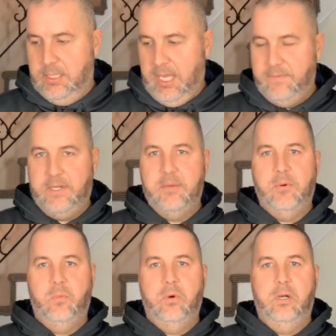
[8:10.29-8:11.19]
I have a couple
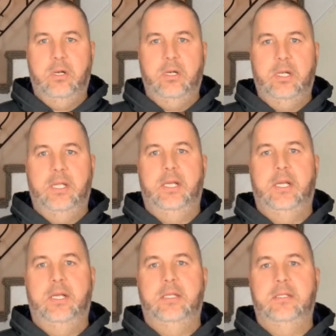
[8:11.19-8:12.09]
more
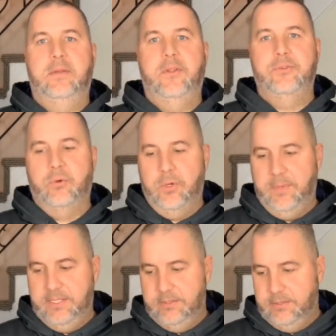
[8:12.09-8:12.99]
of those
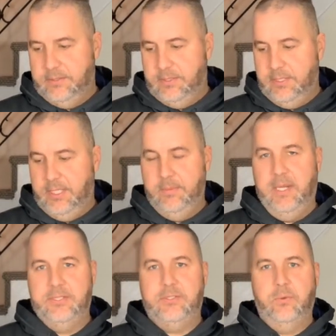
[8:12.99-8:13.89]
ornaments in
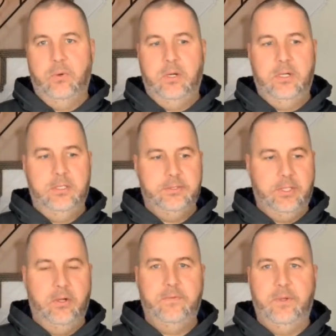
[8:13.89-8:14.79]
my store.
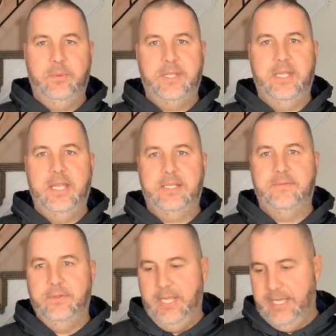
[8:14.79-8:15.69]
So hopefully within the next
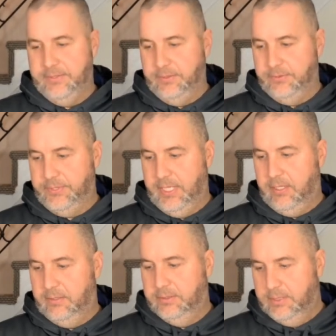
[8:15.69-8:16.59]
few days they'll
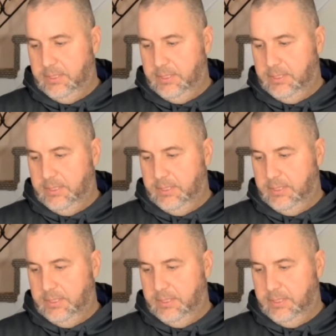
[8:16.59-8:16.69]
sell.